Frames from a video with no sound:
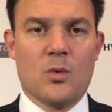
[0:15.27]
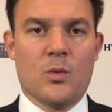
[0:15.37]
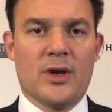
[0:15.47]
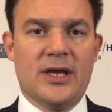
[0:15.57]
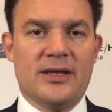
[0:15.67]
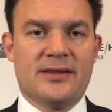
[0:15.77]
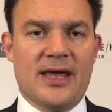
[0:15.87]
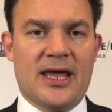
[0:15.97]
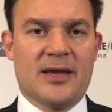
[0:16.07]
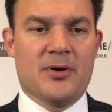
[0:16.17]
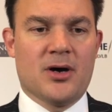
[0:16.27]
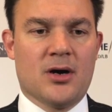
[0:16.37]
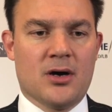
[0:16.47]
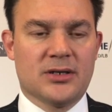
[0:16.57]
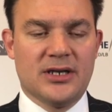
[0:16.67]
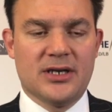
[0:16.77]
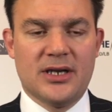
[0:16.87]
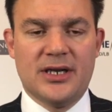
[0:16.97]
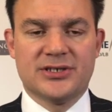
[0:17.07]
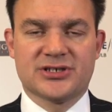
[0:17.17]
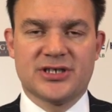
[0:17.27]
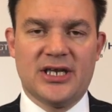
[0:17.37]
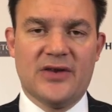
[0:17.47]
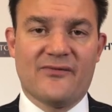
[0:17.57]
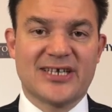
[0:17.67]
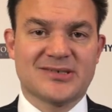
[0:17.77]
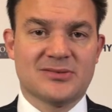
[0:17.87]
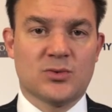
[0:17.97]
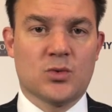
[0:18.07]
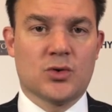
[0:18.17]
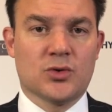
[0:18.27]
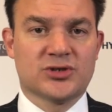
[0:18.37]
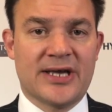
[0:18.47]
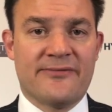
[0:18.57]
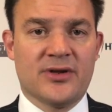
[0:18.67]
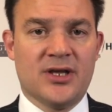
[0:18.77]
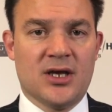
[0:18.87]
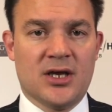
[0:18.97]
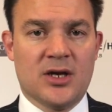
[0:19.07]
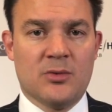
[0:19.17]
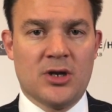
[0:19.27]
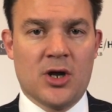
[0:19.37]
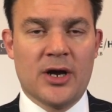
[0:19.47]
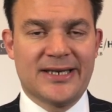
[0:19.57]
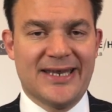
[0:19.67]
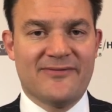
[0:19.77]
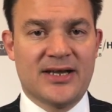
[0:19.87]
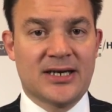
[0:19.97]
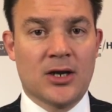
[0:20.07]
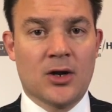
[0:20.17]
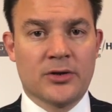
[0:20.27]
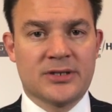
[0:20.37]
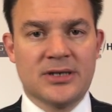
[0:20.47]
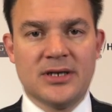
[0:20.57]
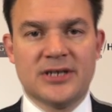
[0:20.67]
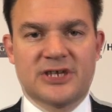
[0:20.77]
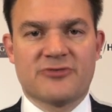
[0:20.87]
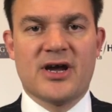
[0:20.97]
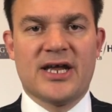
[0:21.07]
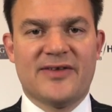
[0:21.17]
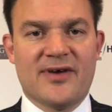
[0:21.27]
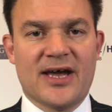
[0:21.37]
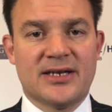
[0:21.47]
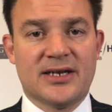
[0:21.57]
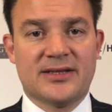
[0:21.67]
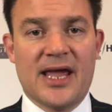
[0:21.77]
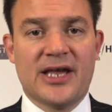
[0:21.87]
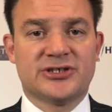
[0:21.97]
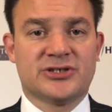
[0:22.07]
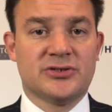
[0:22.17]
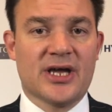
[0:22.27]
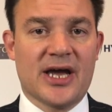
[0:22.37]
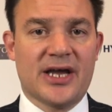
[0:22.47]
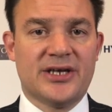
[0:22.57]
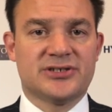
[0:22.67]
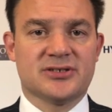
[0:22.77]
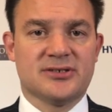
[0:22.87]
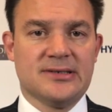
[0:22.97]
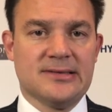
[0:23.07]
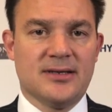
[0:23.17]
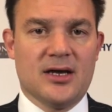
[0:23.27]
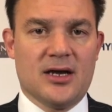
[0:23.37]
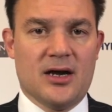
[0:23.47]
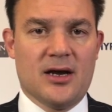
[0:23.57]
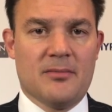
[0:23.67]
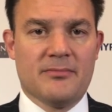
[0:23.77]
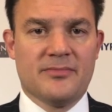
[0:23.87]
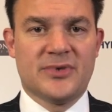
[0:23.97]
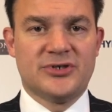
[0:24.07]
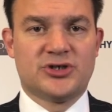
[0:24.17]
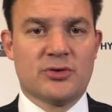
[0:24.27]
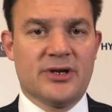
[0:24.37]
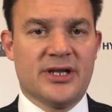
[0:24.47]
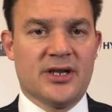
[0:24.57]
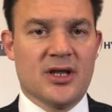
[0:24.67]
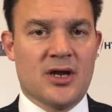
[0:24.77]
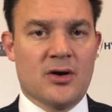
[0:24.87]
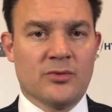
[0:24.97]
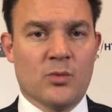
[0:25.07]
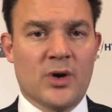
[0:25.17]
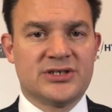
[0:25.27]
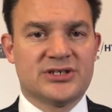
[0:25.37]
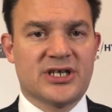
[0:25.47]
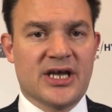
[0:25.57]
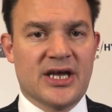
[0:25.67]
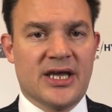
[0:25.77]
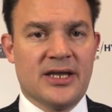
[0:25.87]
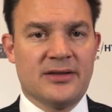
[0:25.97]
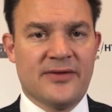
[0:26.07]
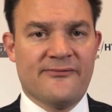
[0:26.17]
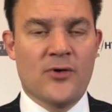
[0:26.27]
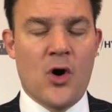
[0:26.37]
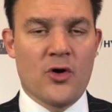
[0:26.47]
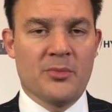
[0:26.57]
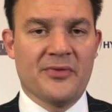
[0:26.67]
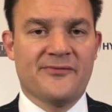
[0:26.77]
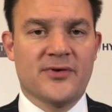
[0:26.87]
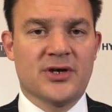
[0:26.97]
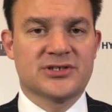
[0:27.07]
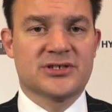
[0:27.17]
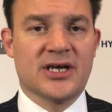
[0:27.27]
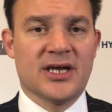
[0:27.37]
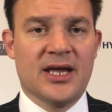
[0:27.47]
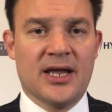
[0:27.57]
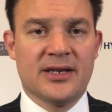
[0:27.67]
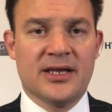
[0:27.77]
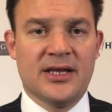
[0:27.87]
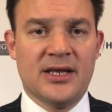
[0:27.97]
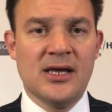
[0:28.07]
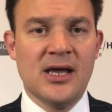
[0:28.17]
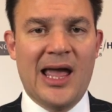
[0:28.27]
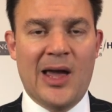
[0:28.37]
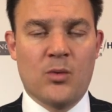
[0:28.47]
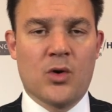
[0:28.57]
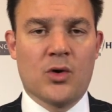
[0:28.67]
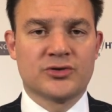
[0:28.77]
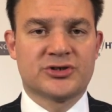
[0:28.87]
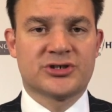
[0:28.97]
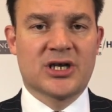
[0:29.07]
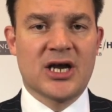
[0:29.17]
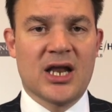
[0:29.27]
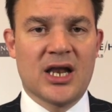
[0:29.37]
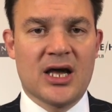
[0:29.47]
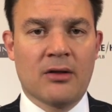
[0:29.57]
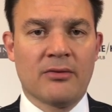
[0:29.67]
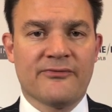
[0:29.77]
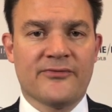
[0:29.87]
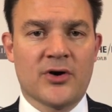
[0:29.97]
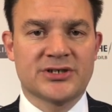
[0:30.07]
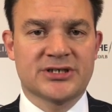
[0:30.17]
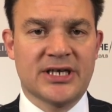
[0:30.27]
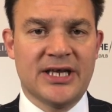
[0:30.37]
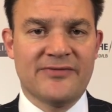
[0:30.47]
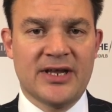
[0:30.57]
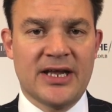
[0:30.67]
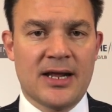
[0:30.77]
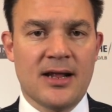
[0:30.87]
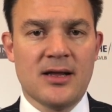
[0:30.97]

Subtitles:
We take part in the CEE Investment Awards every year. We like the event a lot. It's a great event. It takes 2 days. The jury dinner on Wednesday, the forum on Thursday, and the awards gala on Thursday evening.